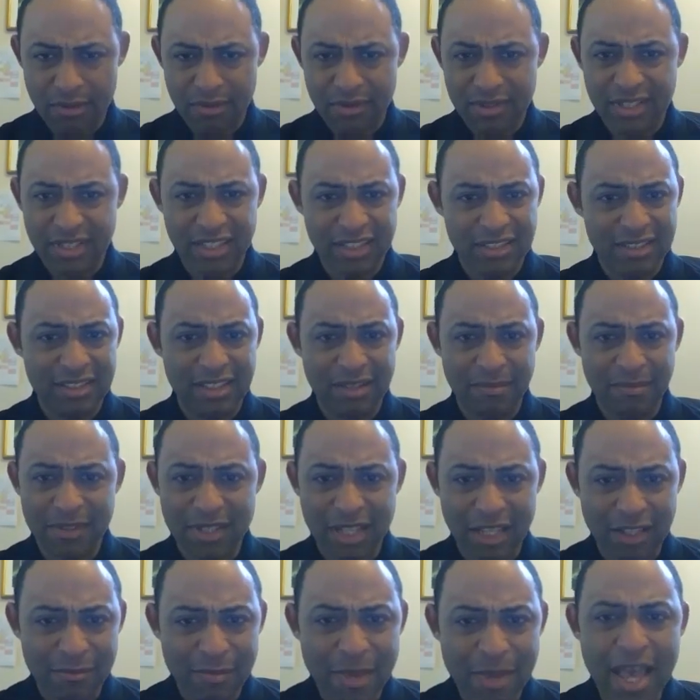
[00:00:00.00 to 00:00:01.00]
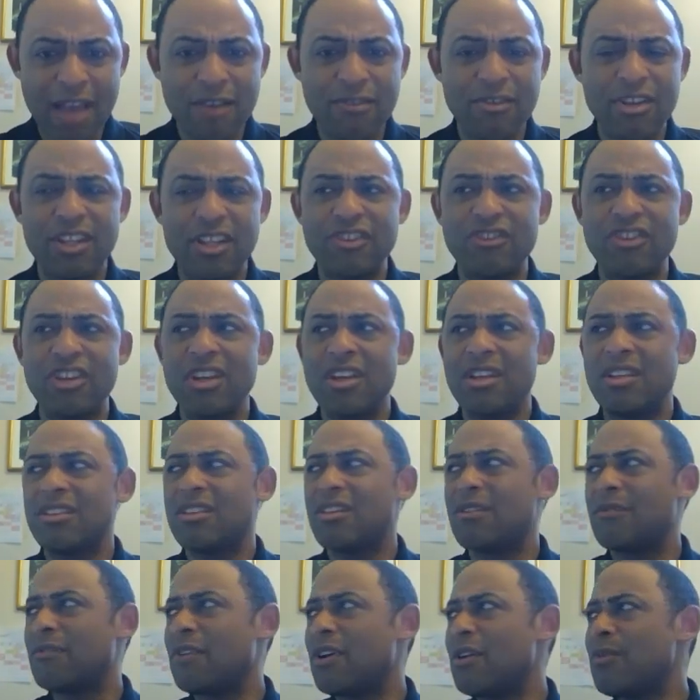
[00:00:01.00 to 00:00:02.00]
same-sex marriage.
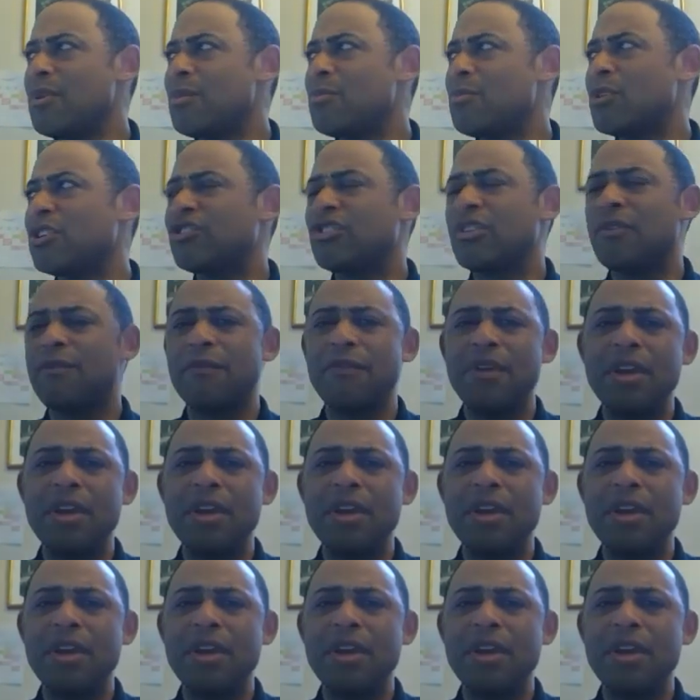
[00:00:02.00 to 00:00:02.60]
They're very much in